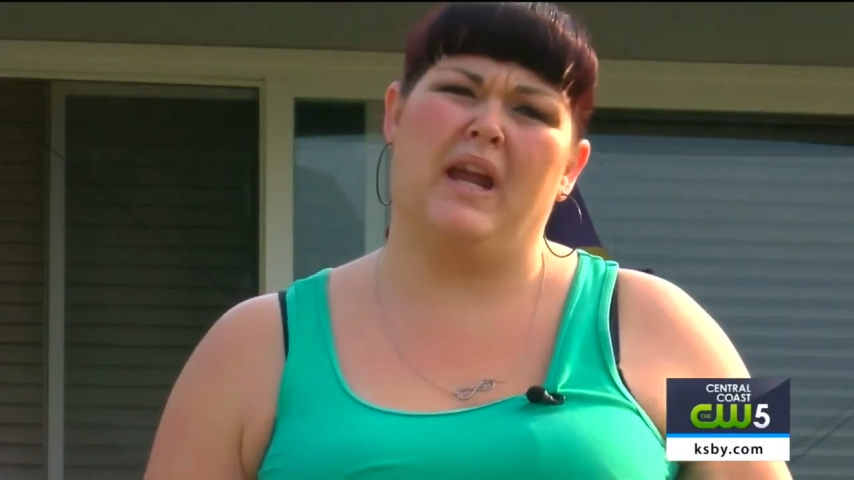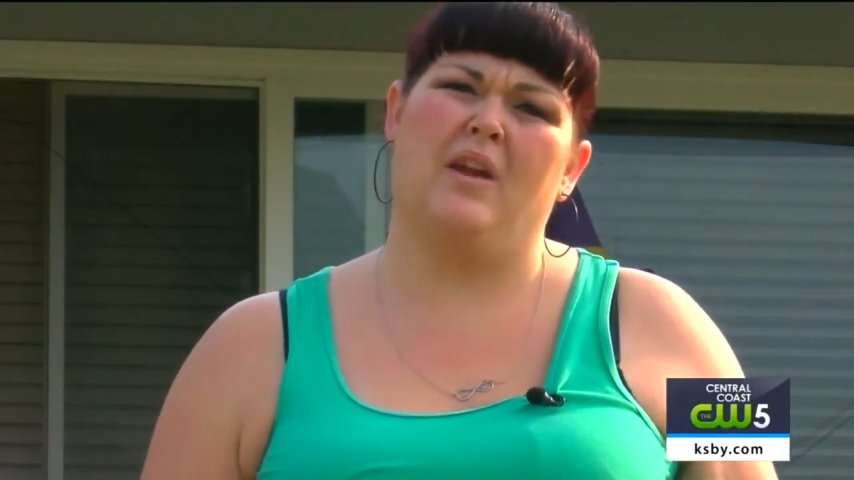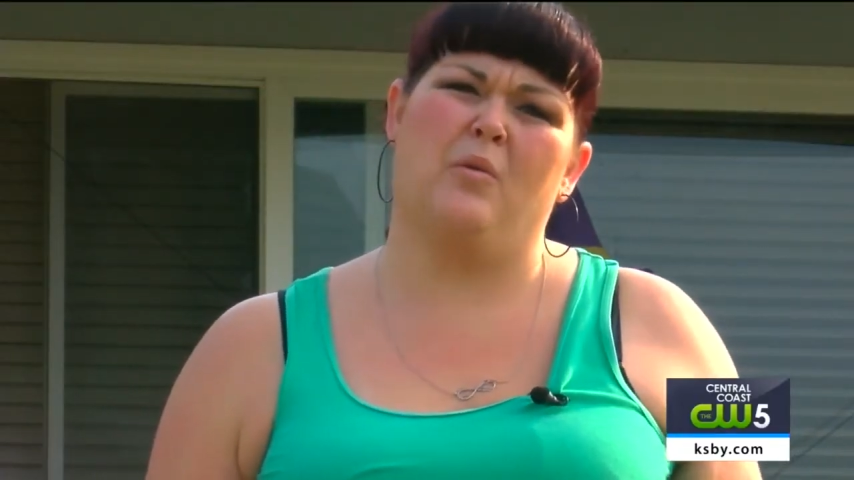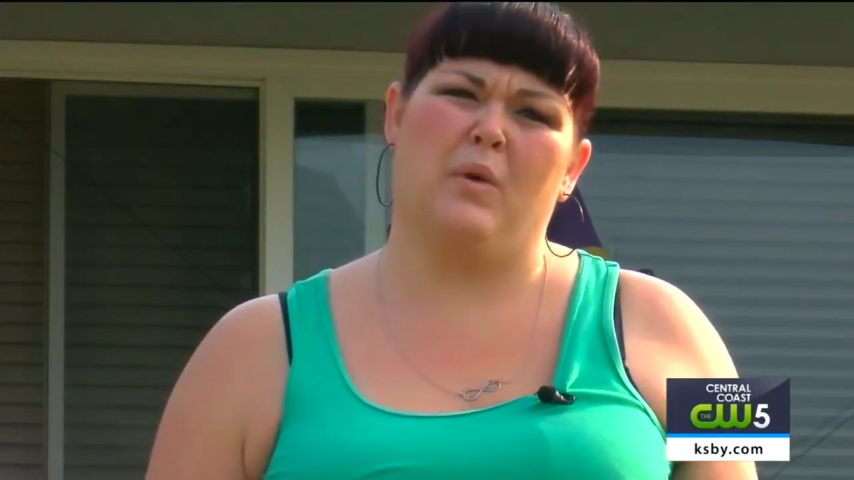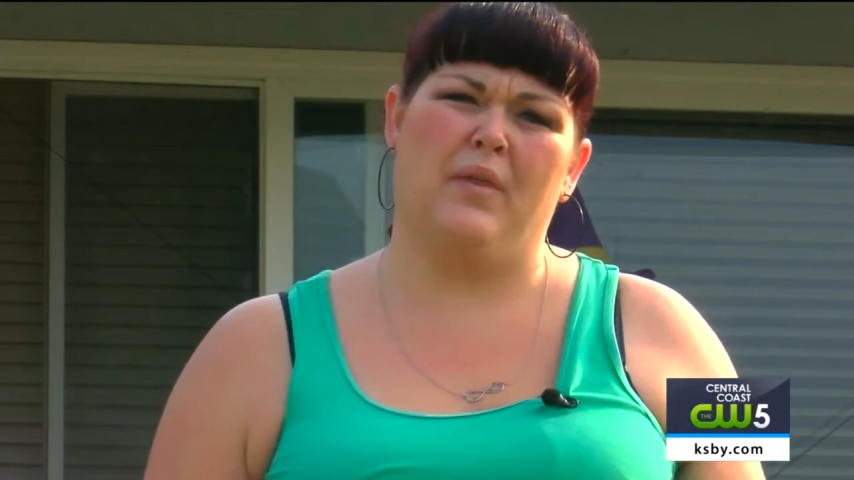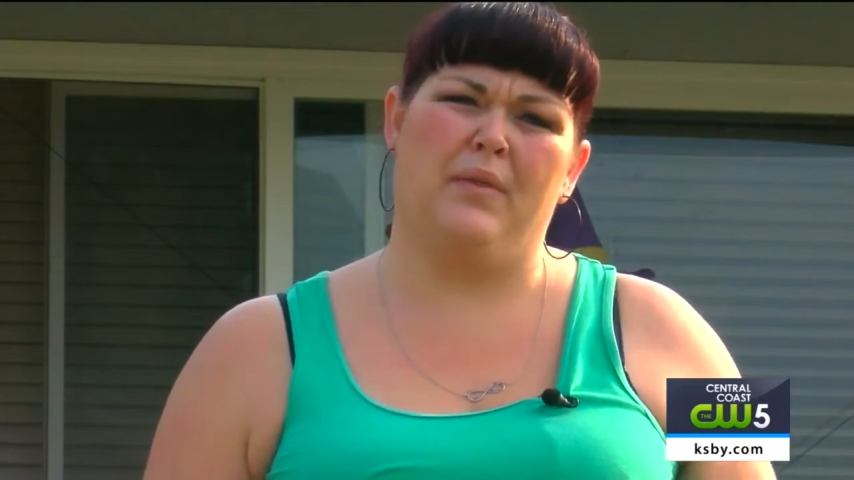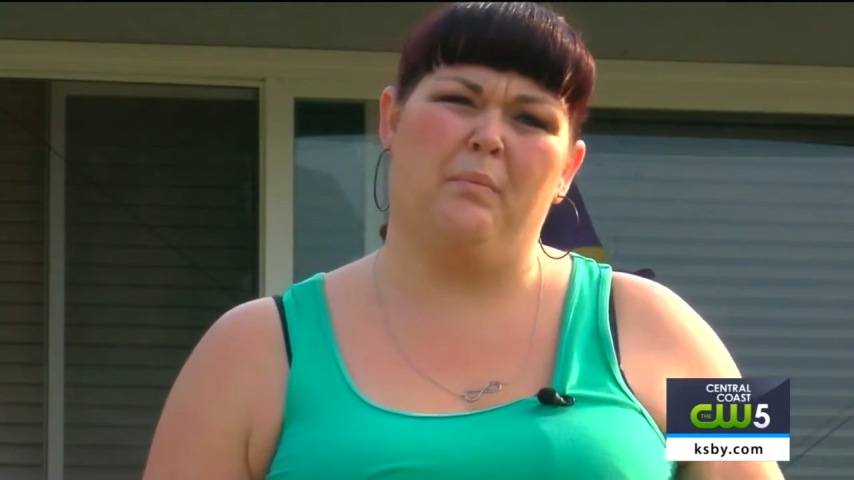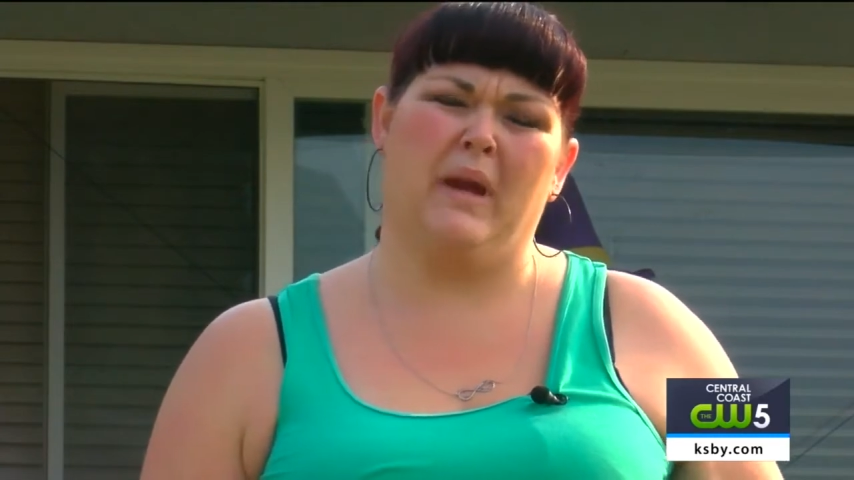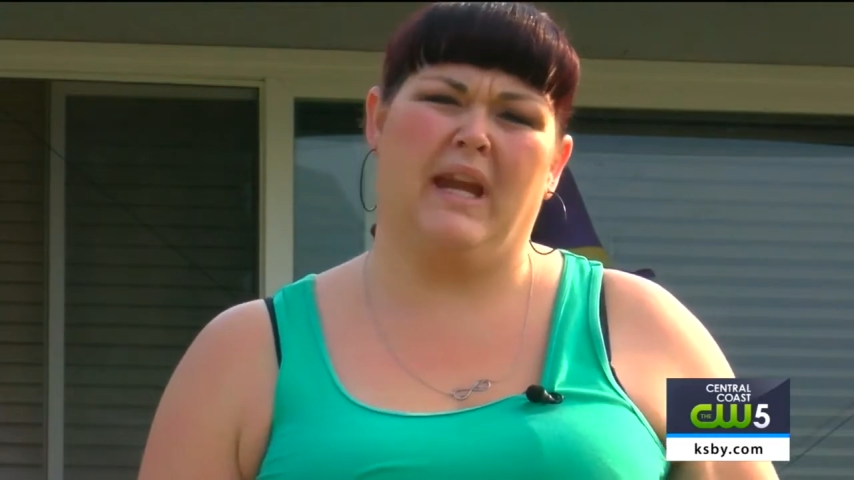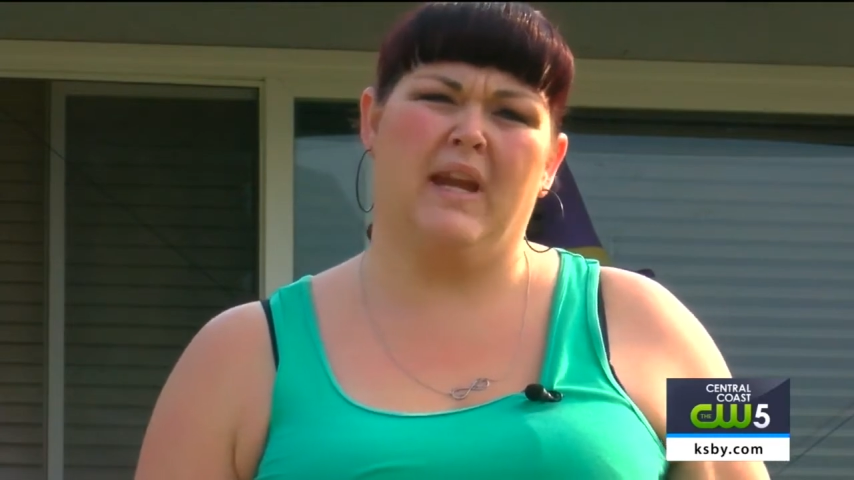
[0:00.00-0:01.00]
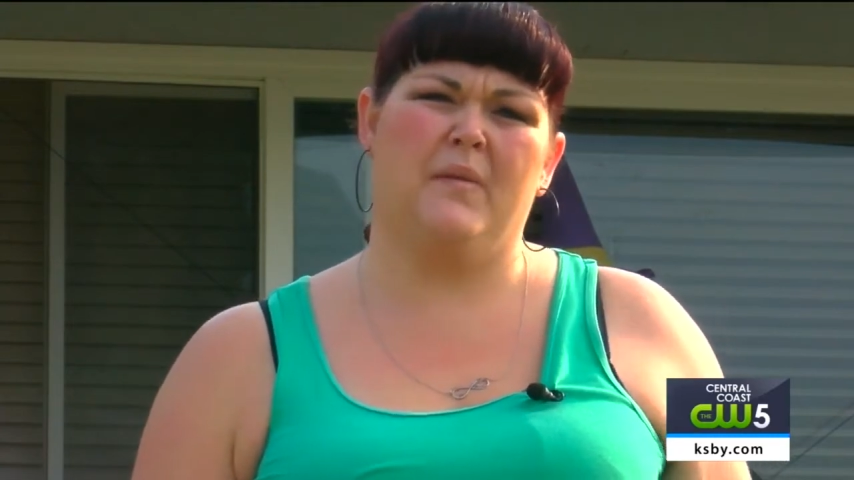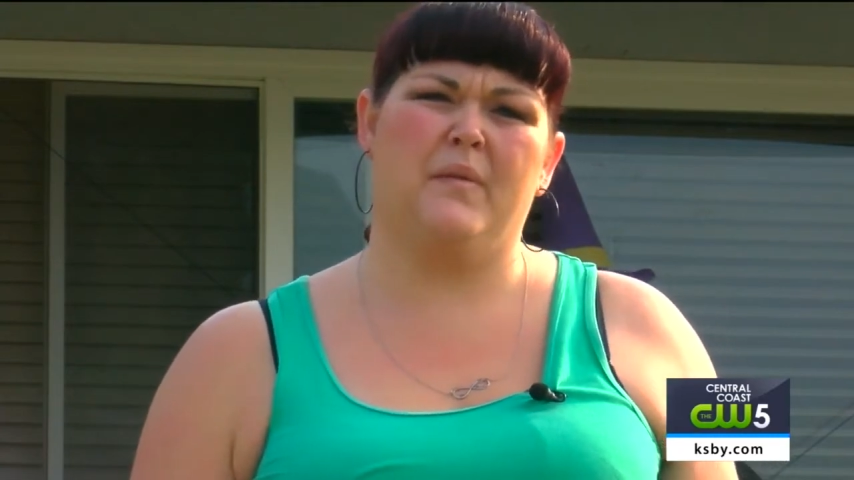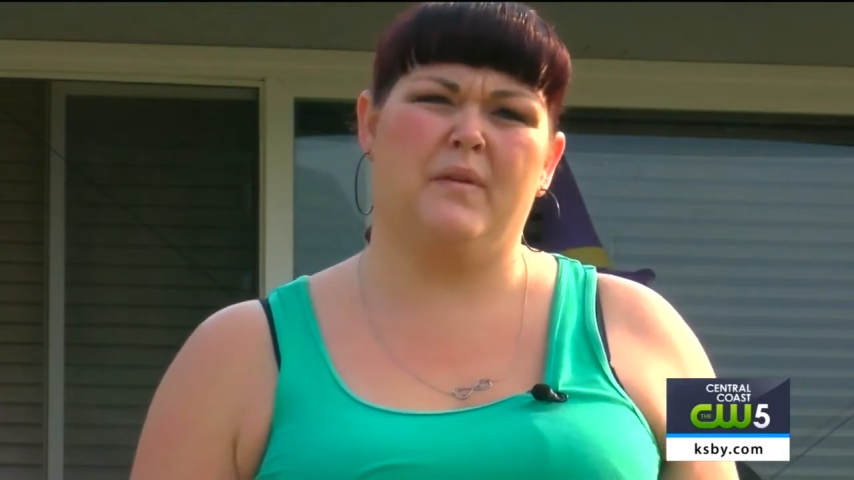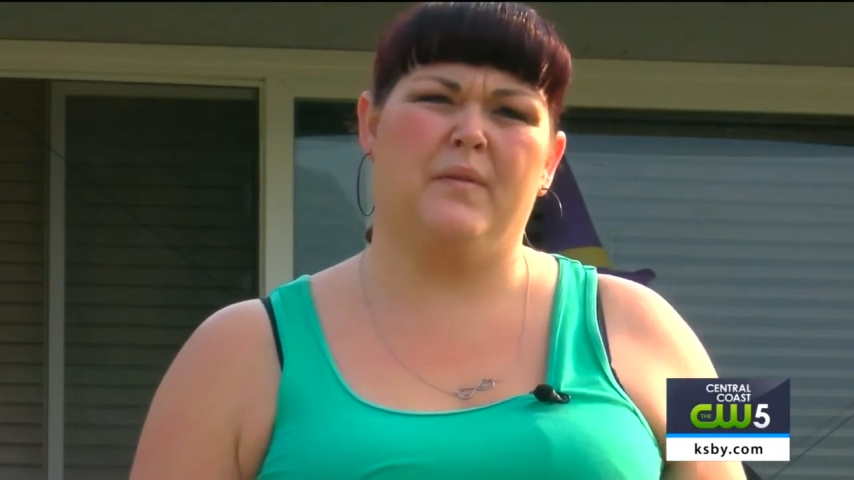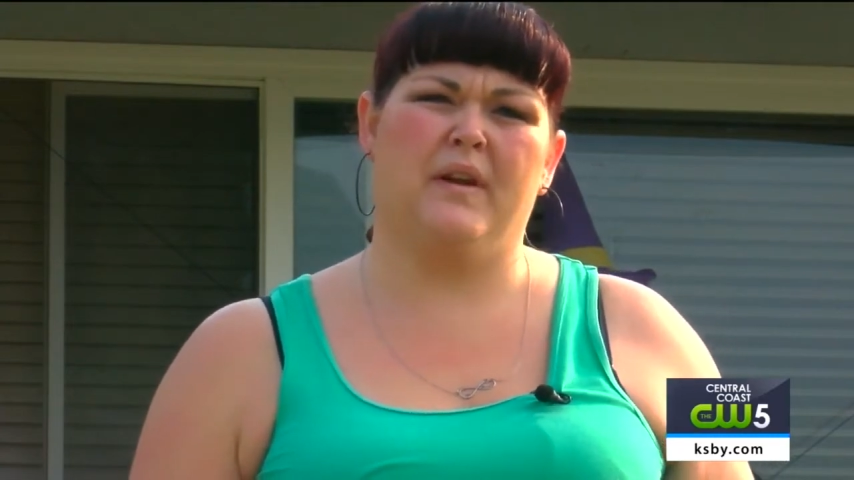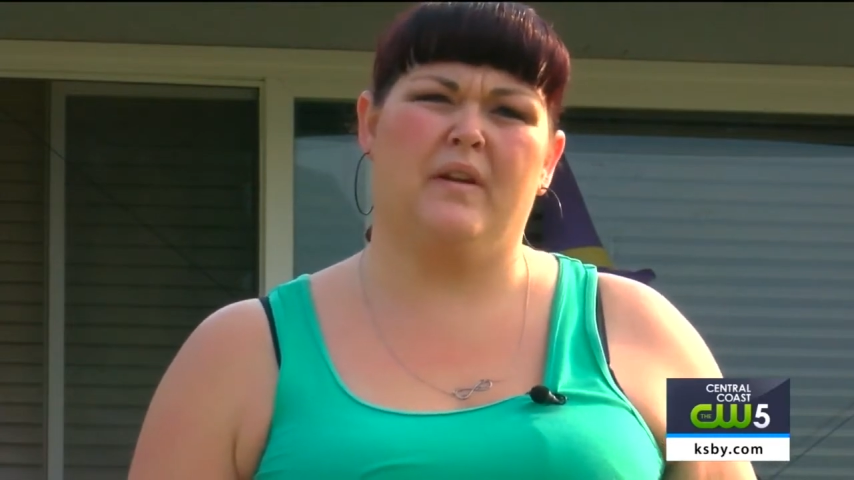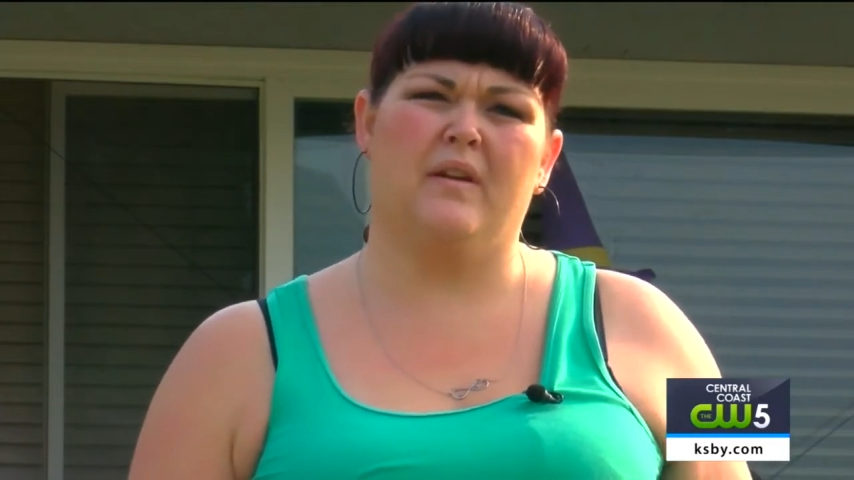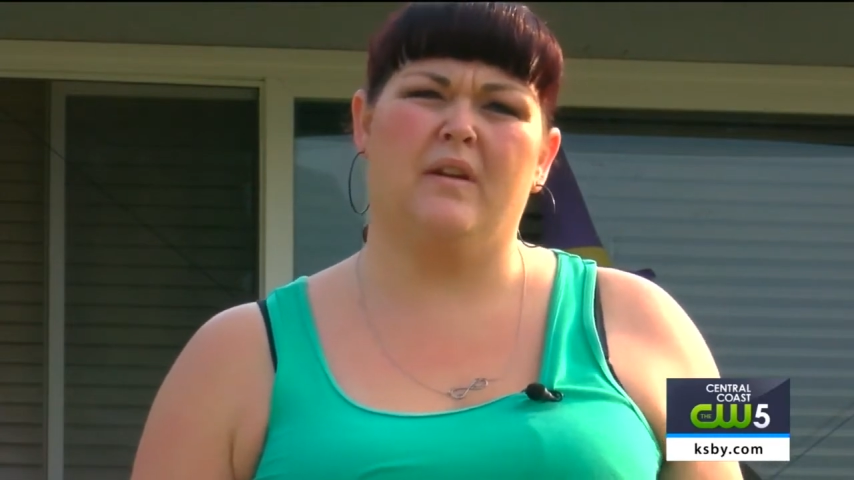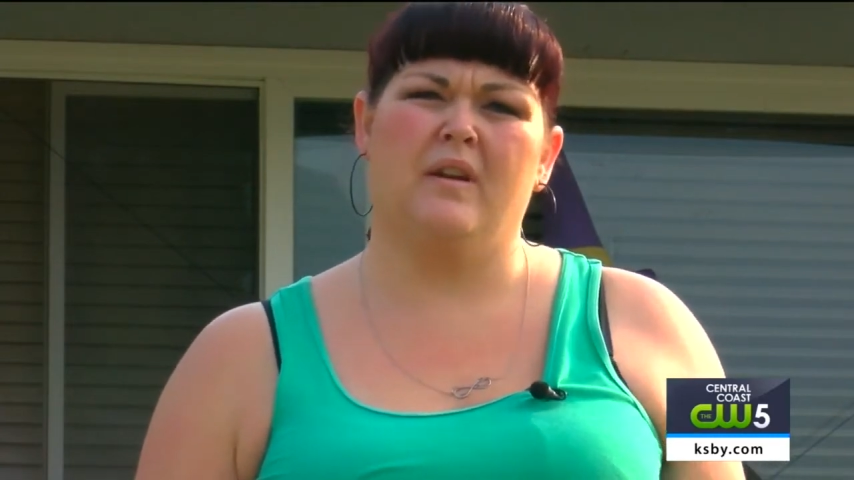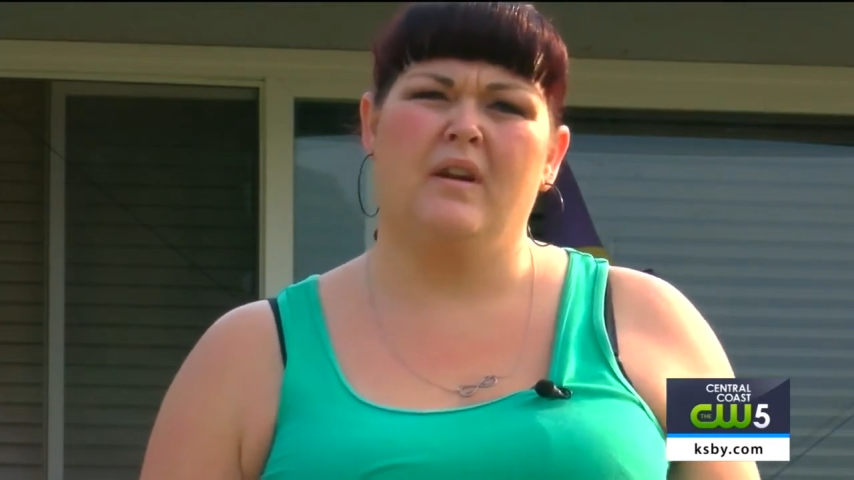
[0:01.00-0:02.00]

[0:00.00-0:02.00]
I don't want my kids to feel